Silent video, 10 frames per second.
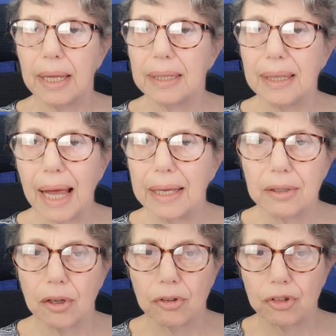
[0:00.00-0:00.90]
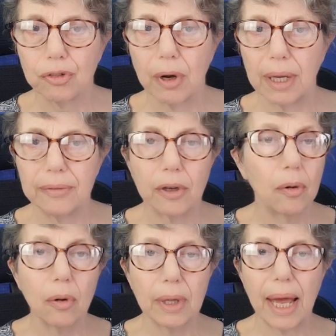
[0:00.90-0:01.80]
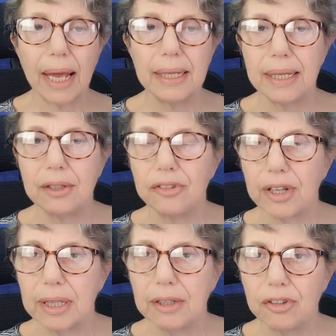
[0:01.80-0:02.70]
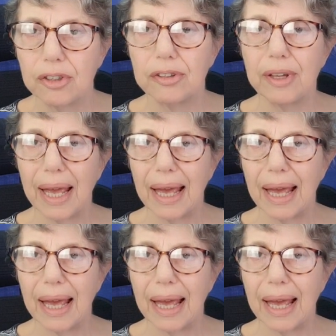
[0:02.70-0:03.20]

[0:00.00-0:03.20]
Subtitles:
Lionel Shriver, all highly intelligent,